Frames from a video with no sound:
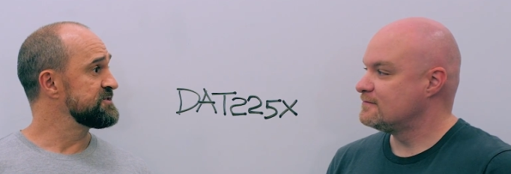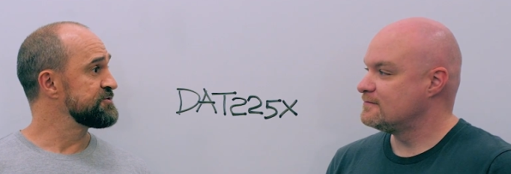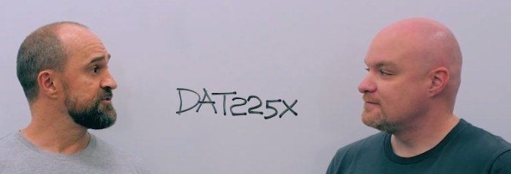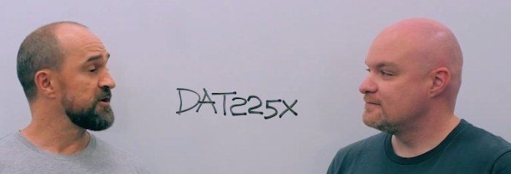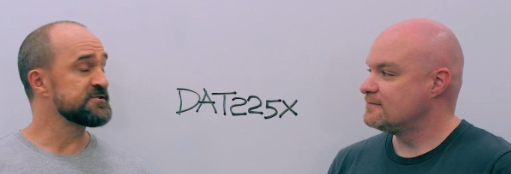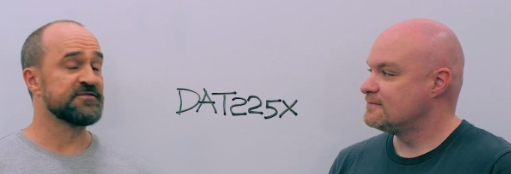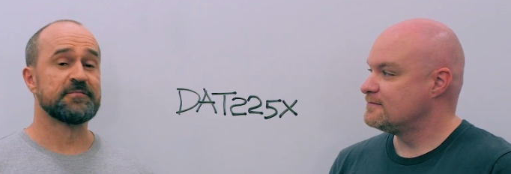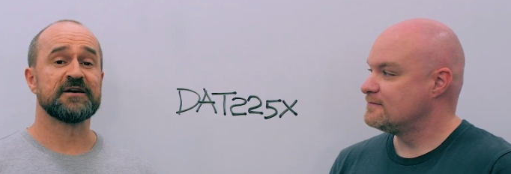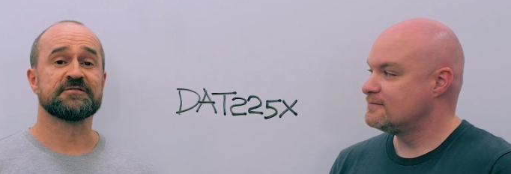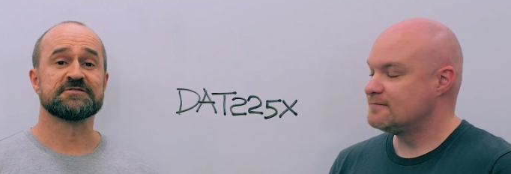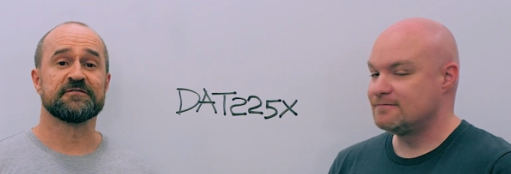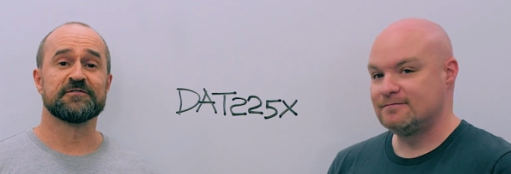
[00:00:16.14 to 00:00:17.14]
Speaker 1: studios for
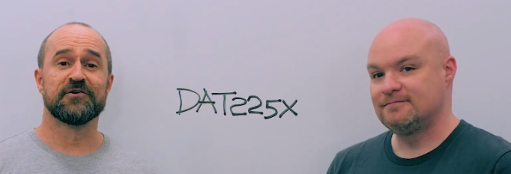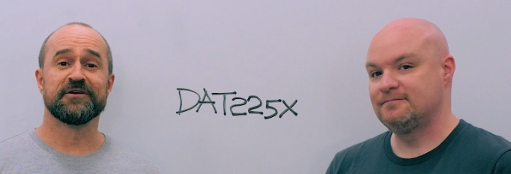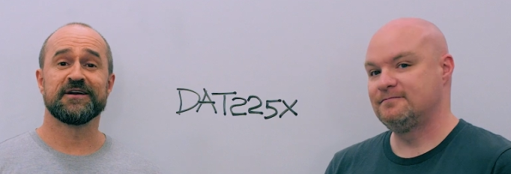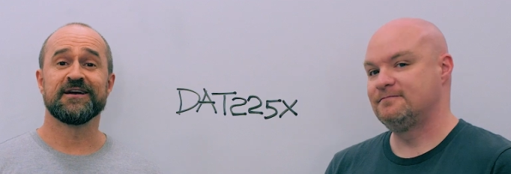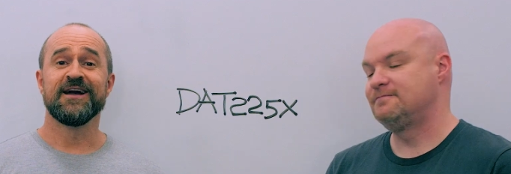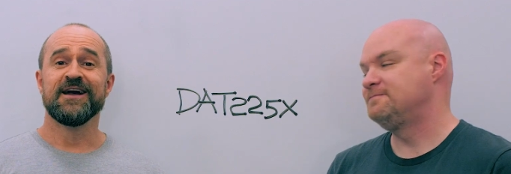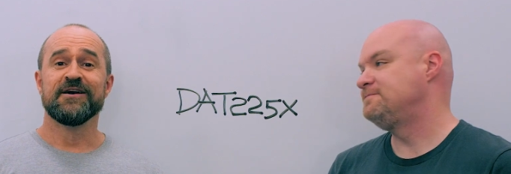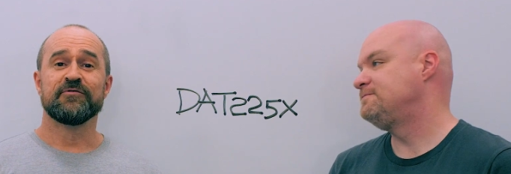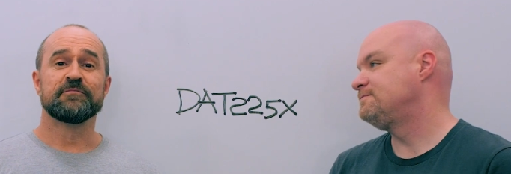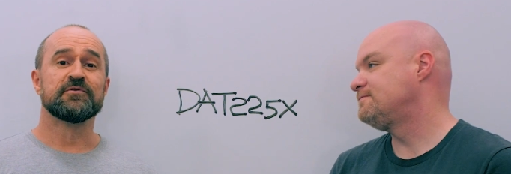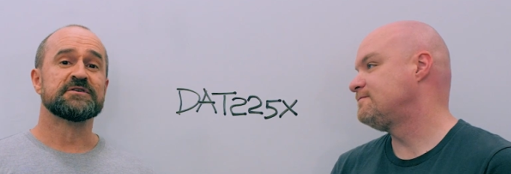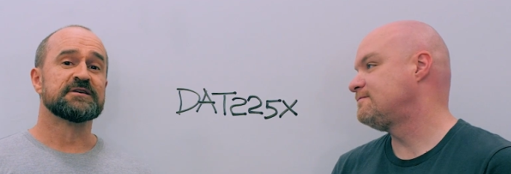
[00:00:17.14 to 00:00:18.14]
Microsoft Learning. We
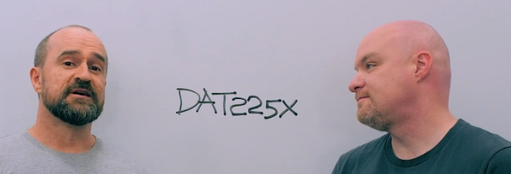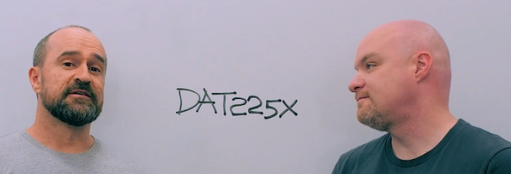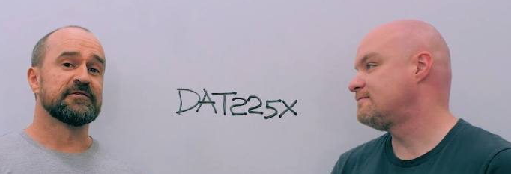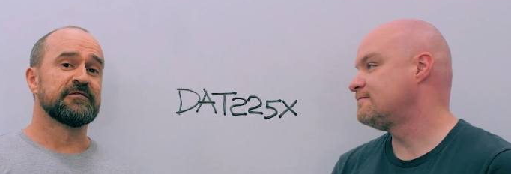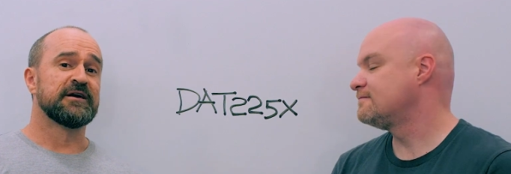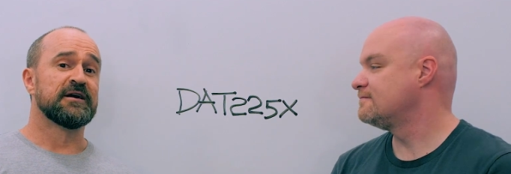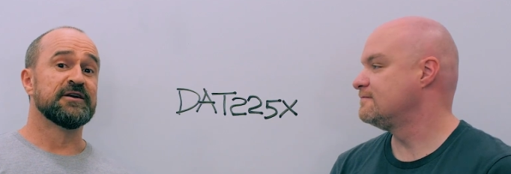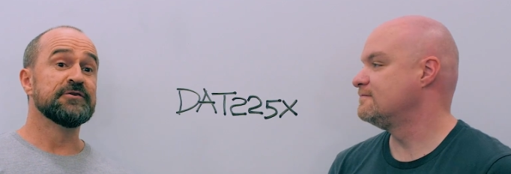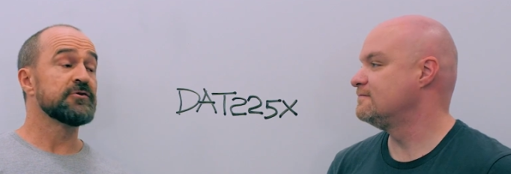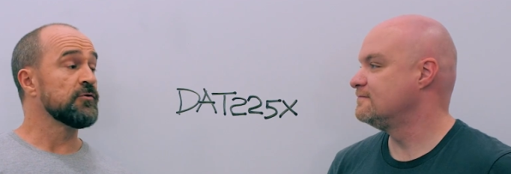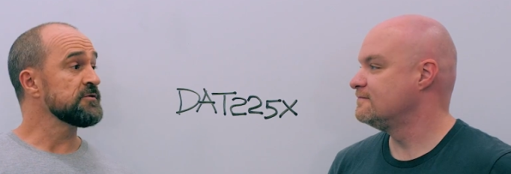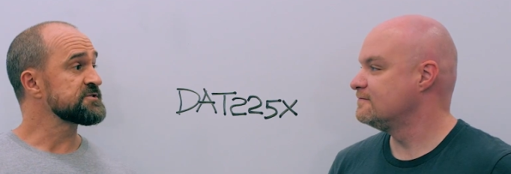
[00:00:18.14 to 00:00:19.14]
put together a, a new
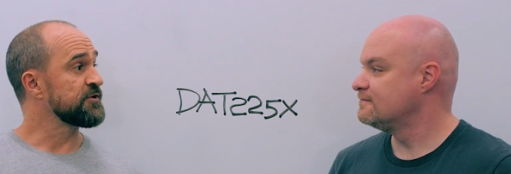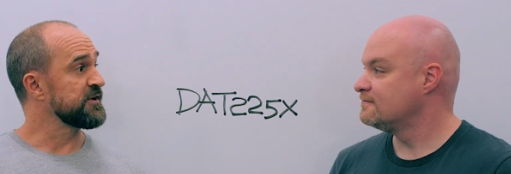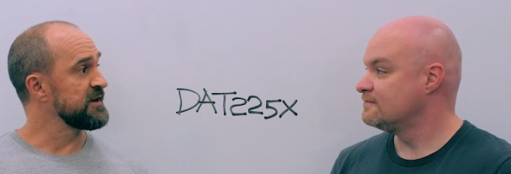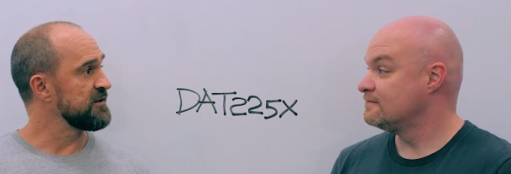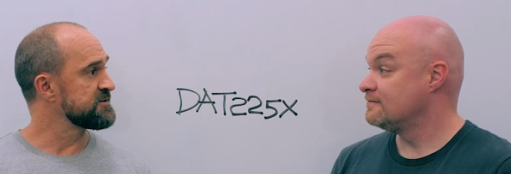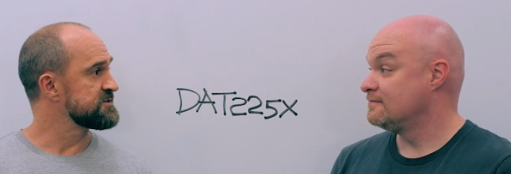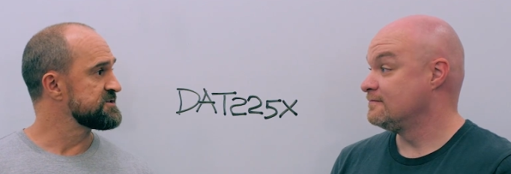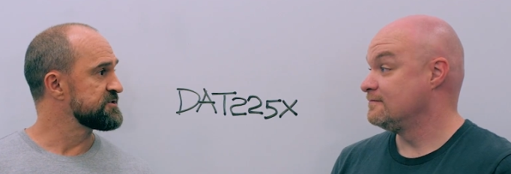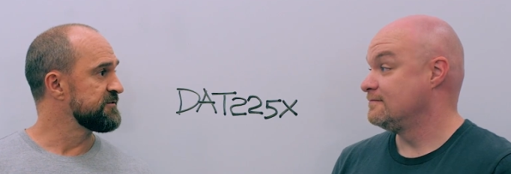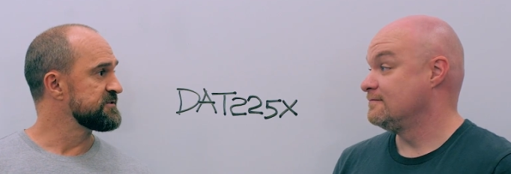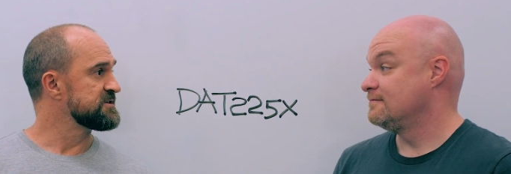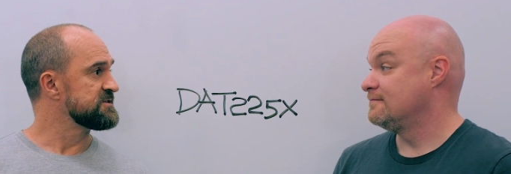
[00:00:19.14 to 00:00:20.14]
course on analysis
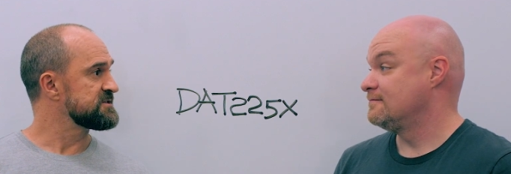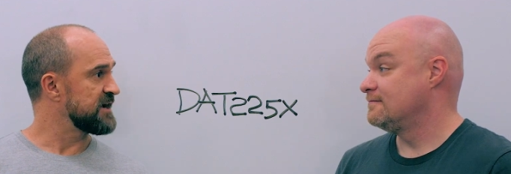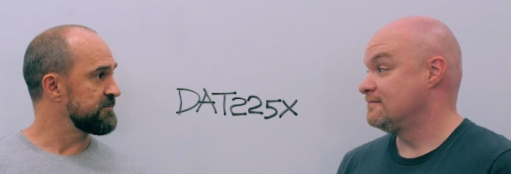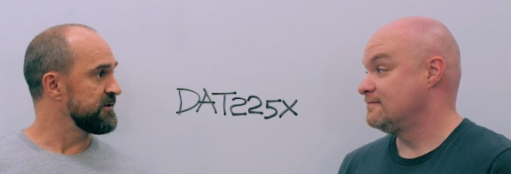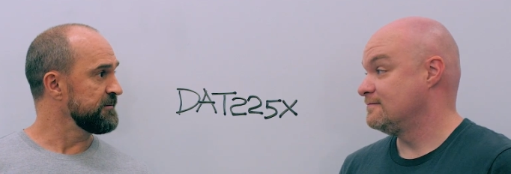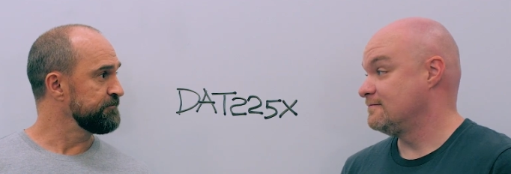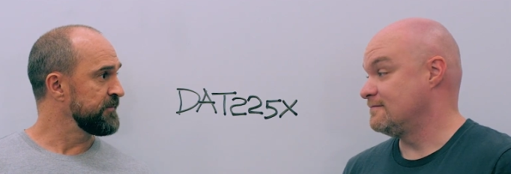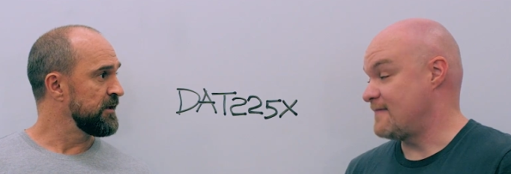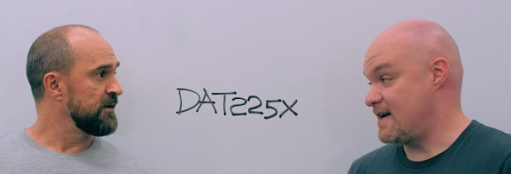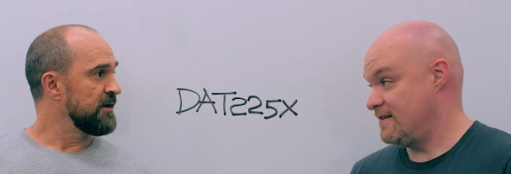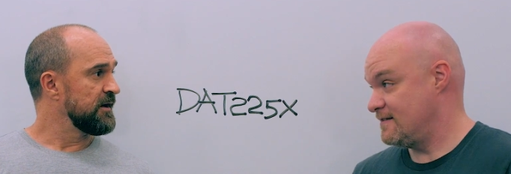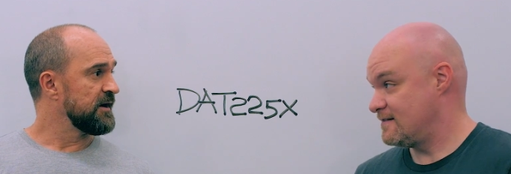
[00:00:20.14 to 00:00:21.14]
services Tabular.
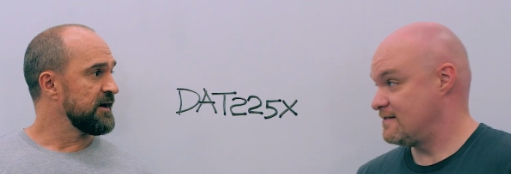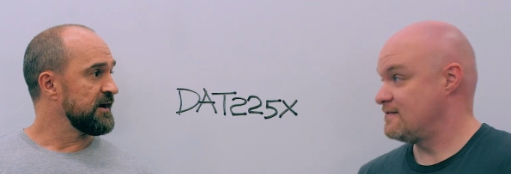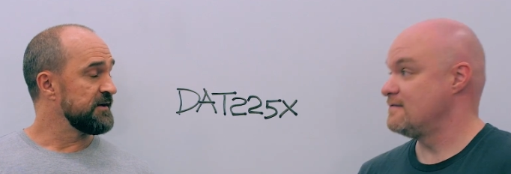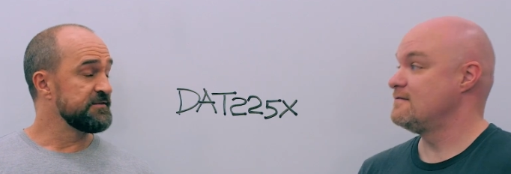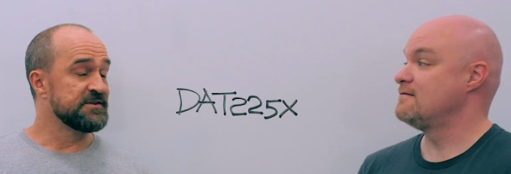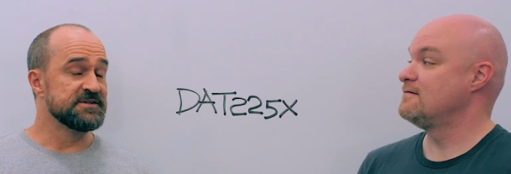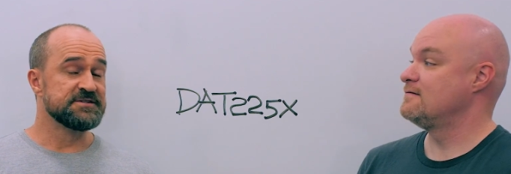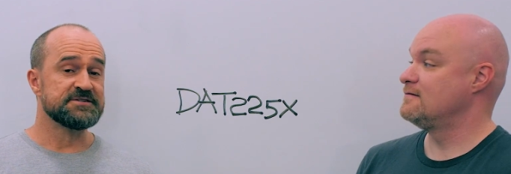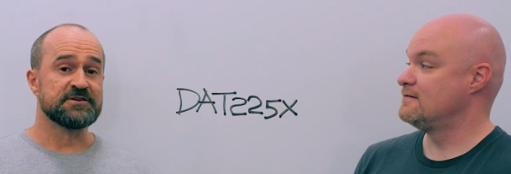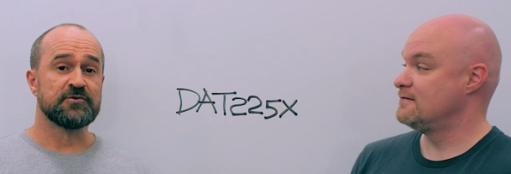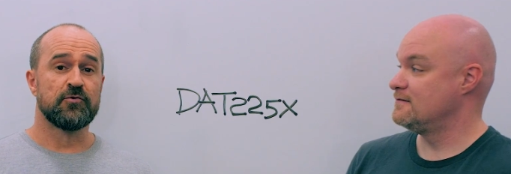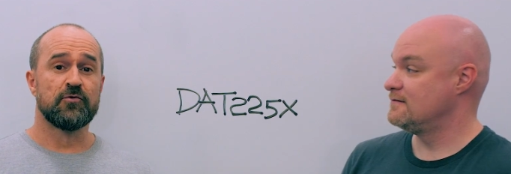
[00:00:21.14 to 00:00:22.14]
Nice. Uh, this is a
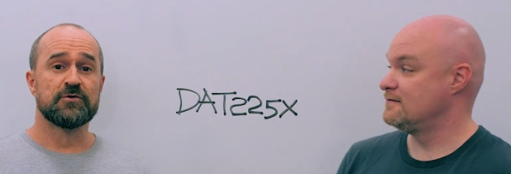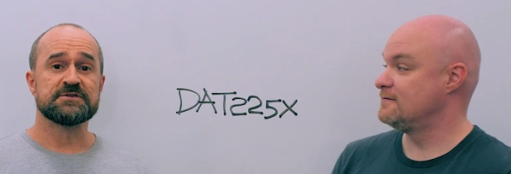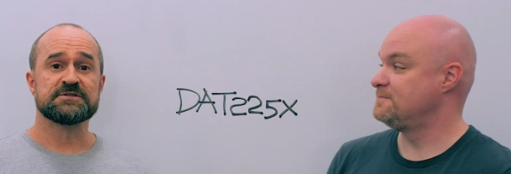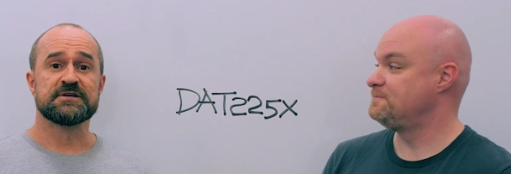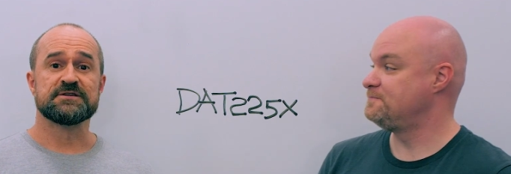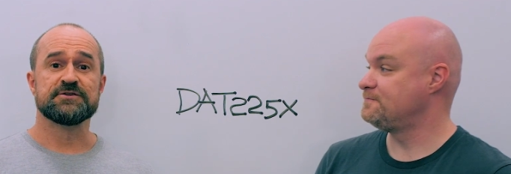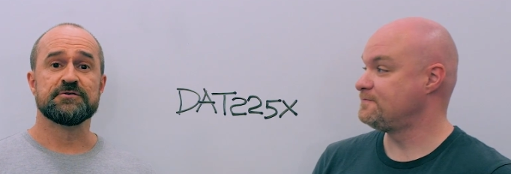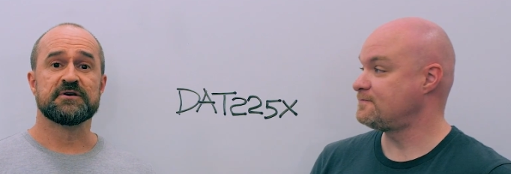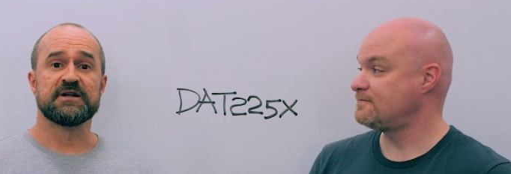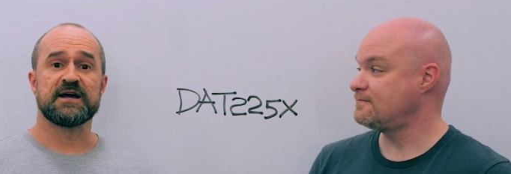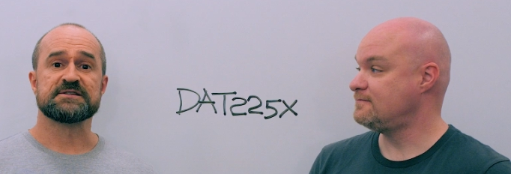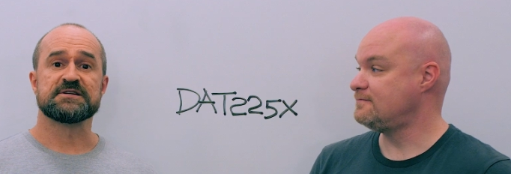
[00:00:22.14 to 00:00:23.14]
course that you can
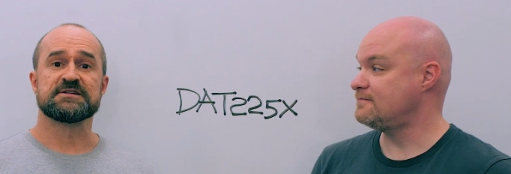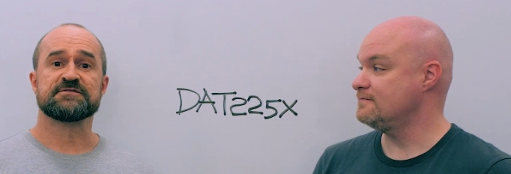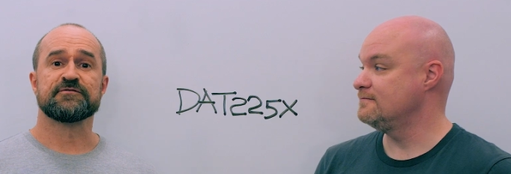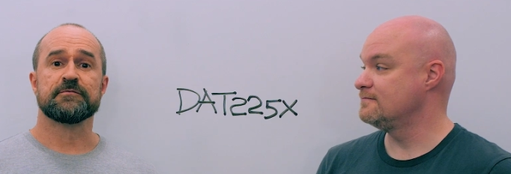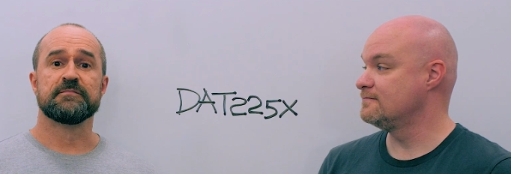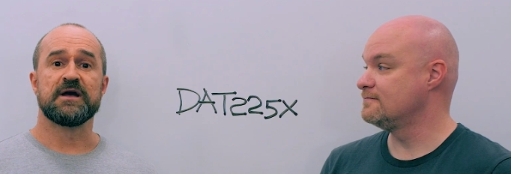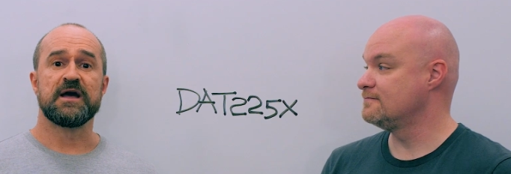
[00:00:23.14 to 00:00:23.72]
access from